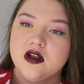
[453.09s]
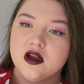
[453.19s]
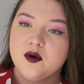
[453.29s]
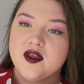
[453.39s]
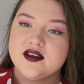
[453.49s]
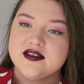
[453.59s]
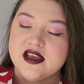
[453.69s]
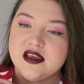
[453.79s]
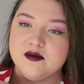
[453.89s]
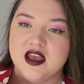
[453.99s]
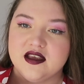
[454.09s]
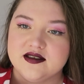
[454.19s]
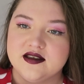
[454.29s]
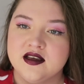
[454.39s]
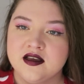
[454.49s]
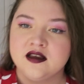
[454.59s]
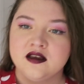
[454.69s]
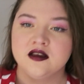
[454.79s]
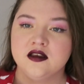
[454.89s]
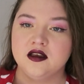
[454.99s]
like where the seam is.
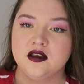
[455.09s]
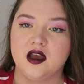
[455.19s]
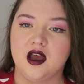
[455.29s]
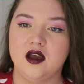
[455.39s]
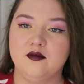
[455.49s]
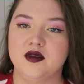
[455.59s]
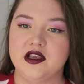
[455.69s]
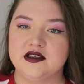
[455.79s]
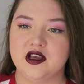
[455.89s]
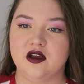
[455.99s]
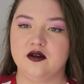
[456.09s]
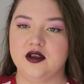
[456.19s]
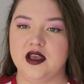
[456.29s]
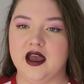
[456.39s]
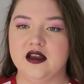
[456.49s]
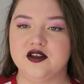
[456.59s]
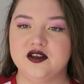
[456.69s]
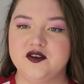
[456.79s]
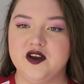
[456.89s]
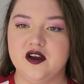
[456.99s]
Um, so yeah,
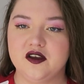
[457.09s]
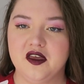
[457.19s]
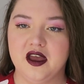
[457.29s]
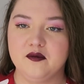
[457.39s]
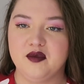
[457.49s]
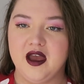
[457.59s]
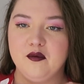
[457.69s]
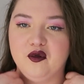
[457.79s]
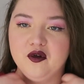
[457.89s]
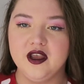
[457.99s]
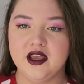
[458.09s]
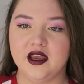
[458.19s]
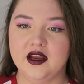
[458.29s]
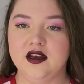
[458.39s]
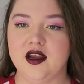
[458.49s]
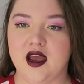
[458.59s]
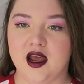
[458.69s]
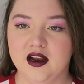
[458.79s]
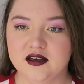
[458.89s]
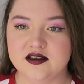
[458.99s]
just tuck that bad boy in
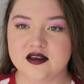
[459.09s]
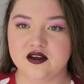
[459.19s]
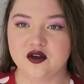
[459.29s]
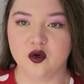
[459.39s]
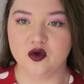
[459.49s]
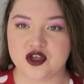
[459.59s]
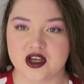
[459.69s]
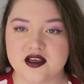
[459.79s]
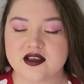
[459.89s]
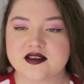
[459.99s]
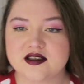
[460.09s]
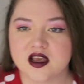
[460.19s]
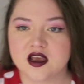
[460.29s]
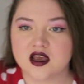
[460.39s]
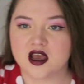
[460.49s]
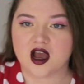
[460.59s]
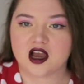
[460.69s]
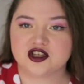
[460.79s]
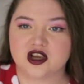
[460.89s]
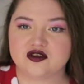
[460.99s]
and gorgeous.
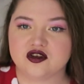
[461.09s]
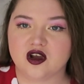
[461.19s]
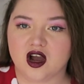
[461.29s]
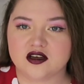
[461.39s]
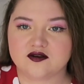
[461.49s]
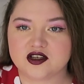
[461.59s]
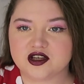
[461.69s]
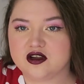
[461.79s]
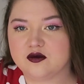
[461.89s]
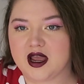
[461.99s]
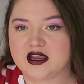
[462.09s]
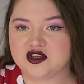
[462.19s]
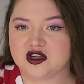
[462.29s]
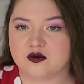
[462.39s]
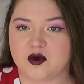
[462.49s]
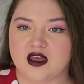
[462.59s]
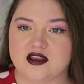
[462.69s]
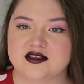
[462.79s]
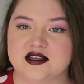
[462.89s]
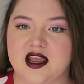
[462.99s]
I showed you kind of the two ways you can wear
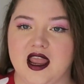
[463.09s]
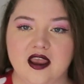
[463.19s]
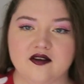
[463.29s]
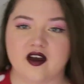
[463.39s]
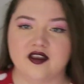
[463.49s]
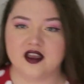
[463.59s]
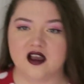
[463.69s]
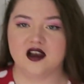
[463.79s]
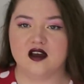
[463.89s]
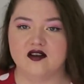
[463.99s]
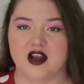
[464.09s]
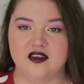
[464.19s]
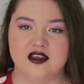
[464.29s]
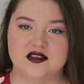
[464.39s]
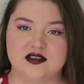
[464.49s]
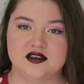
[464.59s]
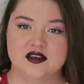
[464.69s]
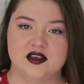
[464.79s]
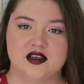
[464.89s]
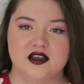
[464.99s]
the sleeve. I think I love it like this
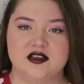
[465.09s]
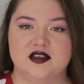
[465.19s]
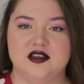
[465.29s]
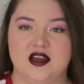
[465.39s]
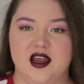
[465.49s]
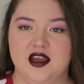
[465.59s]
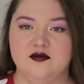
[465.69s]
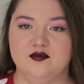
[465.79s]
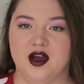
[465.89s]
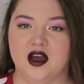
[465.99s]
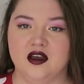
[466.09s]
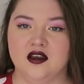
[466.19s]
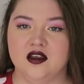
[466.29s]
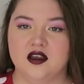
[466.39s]
today, but